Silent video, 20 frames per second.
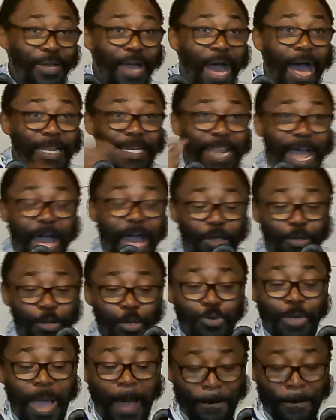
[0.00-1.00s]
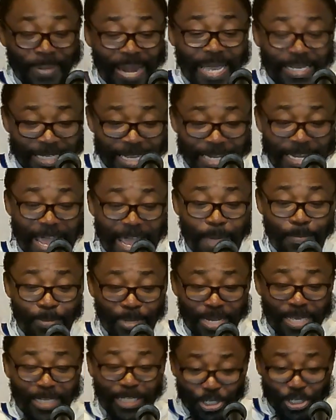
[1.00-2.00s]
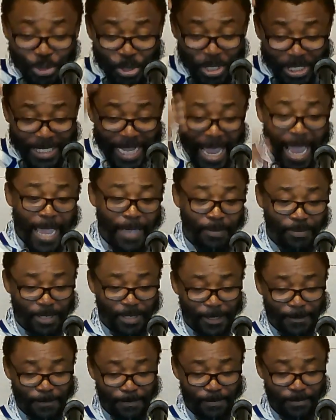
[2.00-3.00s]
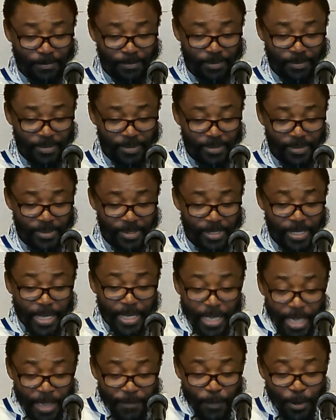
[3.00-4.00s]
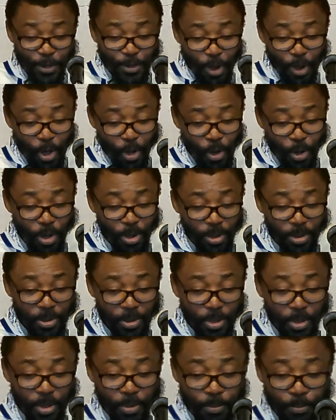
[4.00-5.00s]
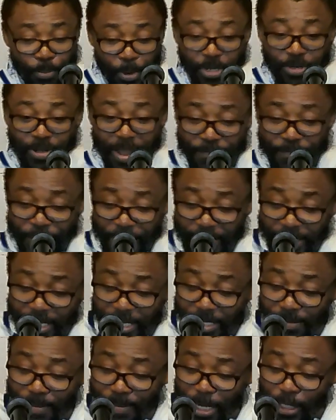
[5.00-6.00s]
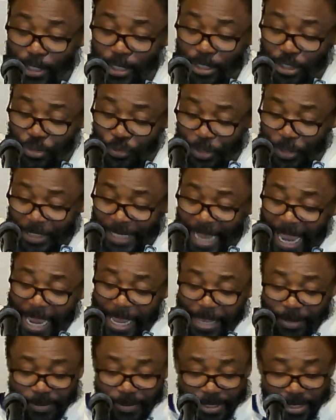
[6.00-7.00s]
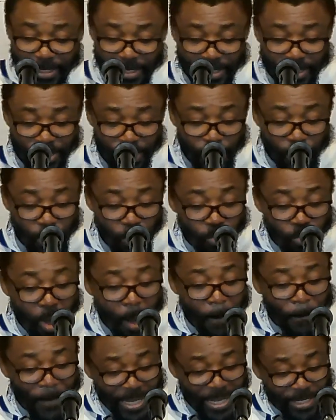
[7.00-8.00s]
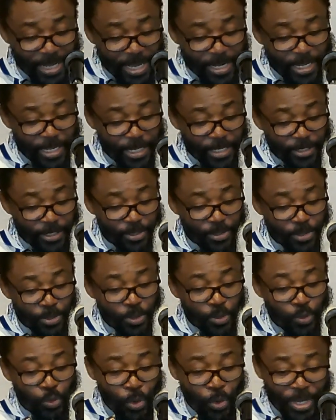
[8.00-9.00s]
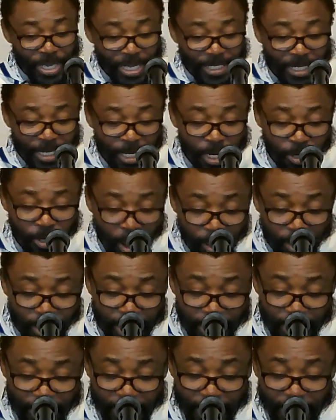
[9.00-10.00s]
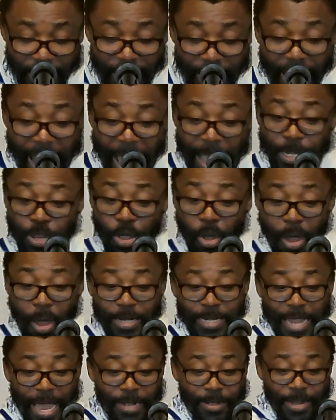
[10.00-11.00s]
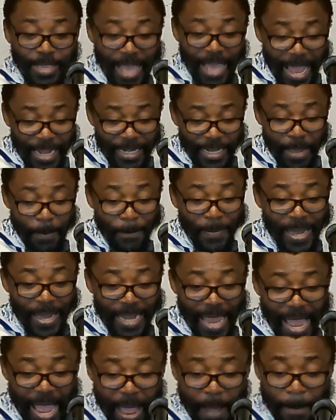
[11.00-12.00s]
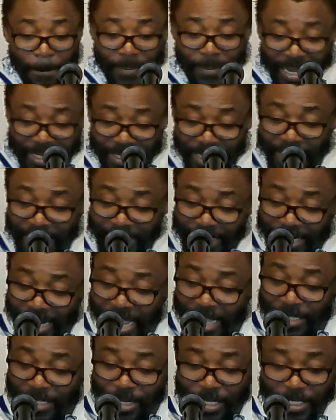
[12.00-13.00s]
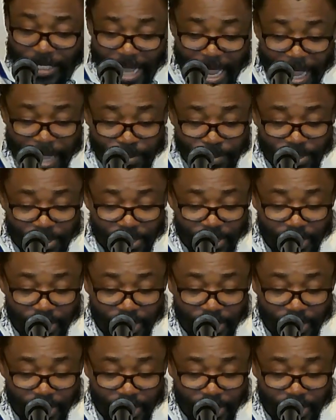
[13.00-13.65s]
And now you are blessing them these 3 times. Even though both references mention 3 times, one pertaining to hitting the donkey and the other regarding Balaam blessing Israel 3 times,